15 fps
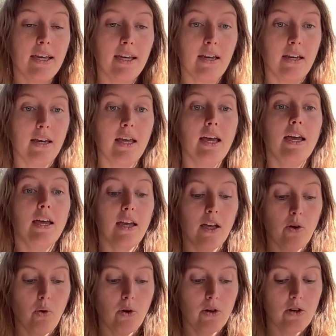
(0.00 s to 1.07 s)

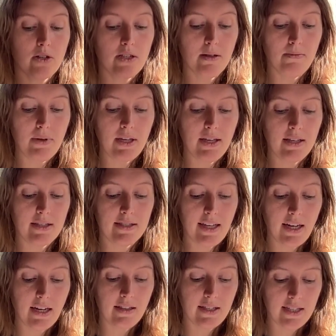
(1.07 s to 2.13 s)
in order to be
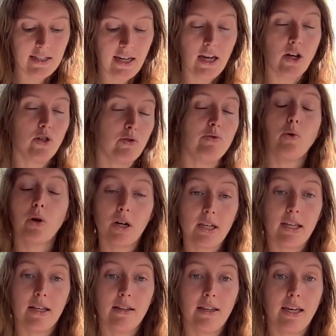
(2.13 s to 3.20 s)
setting the stage for
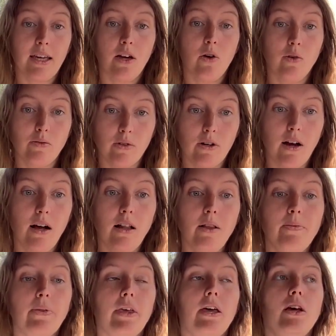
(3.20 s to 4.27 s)
healing overall.
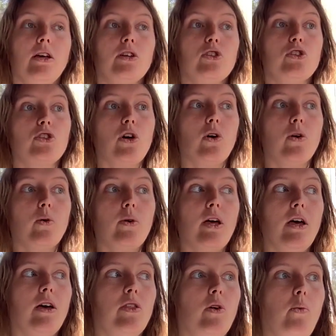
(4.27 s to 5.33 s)
So
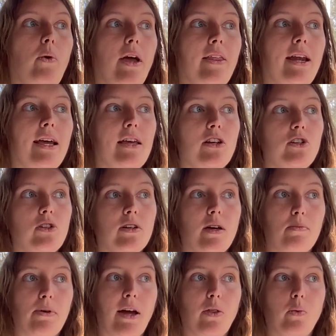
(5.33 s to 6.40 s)
the way that I like to look
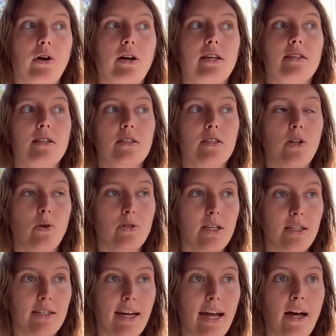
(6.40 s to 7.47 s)
at breath work is it slows
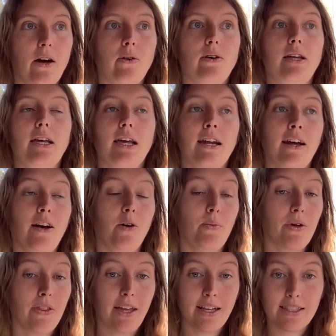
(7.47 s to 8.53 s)
us down. It can help
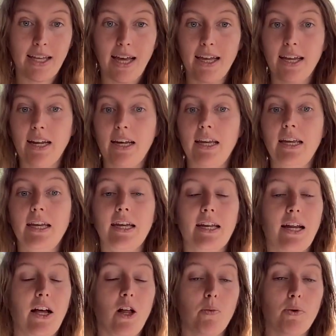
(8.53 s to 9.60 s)
with anxiety. It
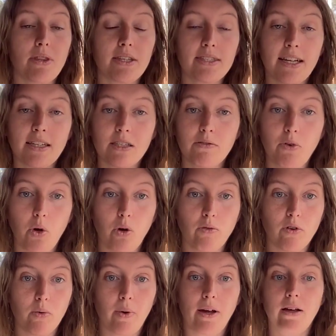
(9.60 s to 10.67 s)
can help with a sense of
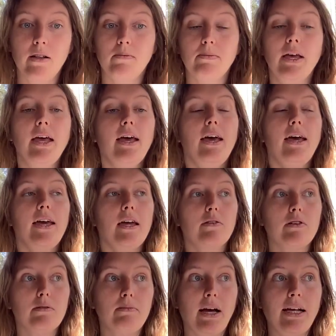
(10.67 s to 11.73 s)
overwhelm. It
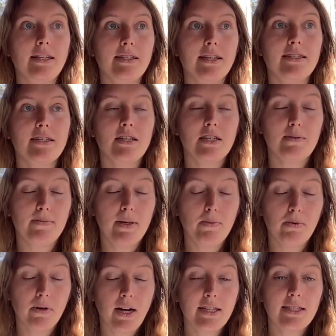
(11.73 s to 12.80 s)
reminds us to just be
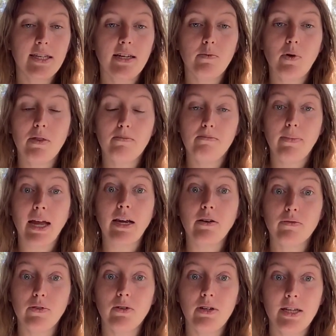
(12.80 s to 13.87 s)
present with
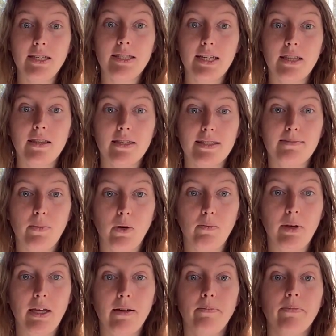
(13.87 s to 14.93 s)
mindfulness in this
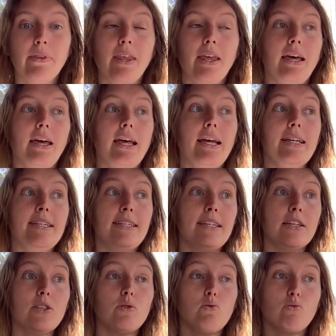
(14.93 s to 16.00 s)
moment. It
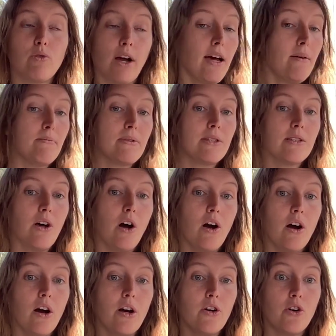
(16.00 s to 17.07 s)
disrupts
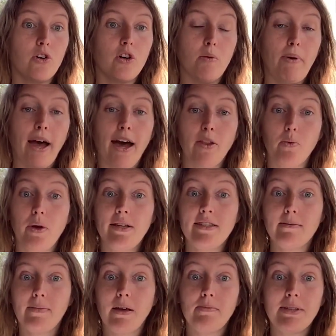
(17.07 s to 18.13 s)
our neural pathways
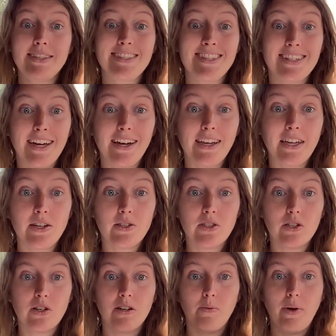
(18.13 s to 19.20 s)
that might be stuck in a
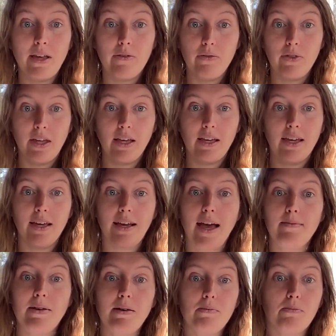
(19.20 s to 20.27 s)
certain way of thinking.
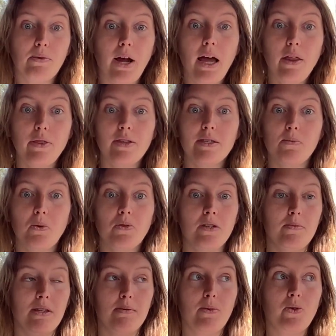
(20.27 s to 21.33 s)
I mean, breath is supposed
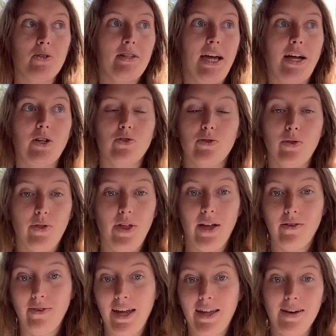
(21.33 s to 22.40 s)
to be the most natural
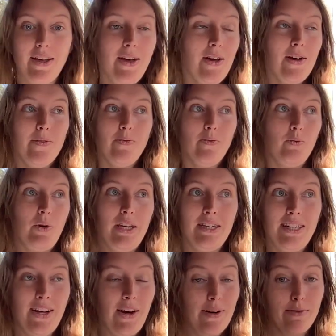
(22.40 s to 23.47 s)
thing, right? We
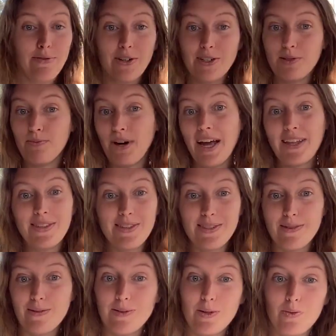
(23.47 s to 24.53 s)
take our first breath as
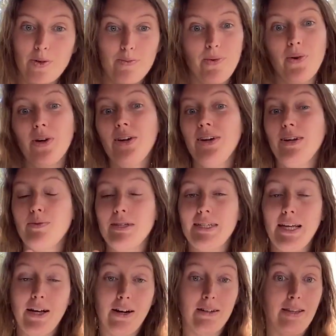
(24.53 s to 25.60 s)
soon as we're born, and we
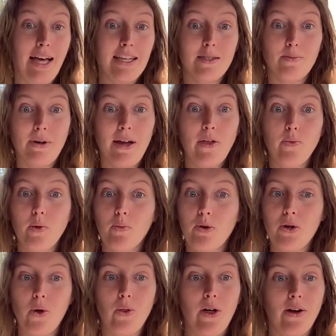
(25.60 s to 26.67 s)
take our last breath when we're
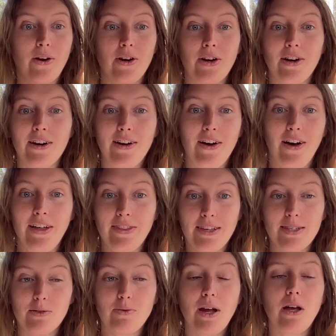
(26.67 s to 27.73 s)
no longer on
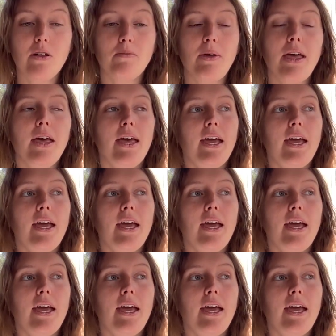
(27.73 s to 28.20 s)
this realm.